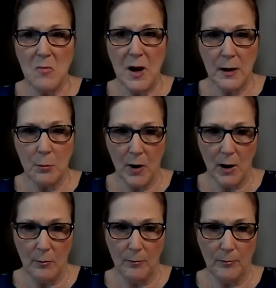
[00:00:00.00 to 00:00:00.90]

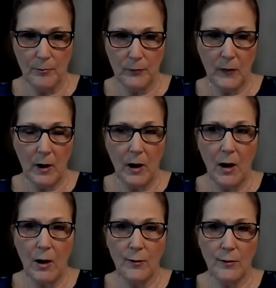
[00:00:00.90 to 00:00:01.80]
minimum
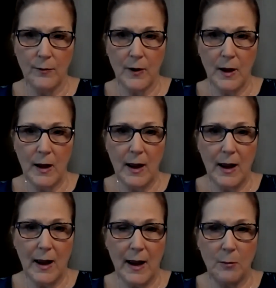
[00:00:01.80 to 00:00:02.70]
of
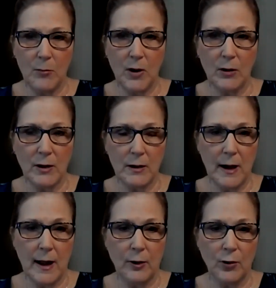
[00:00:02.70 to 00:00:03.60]
a million
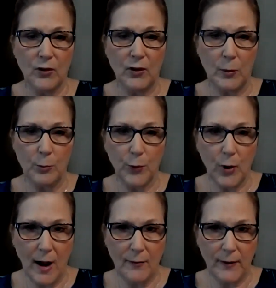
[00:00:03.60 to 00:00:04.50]
dollars in
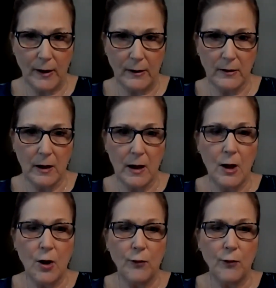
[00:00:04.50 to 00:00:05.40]
profit
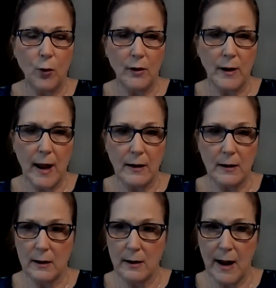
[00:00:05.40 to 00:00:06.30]
for not
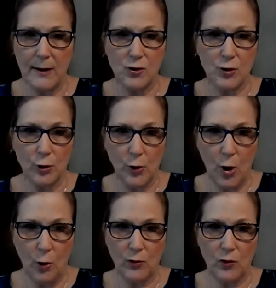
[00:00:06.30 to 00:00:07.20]
not your
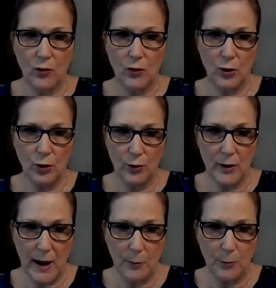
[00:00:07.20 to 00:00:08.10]
gross, your
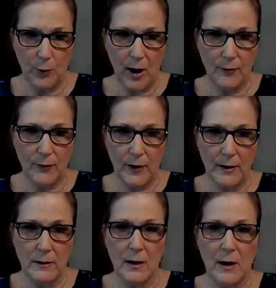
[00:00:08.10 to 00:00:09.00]
net
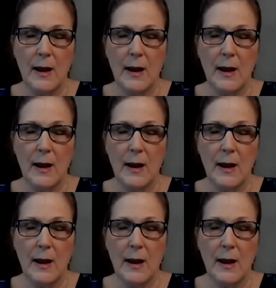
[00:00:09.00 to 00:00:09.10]
profit,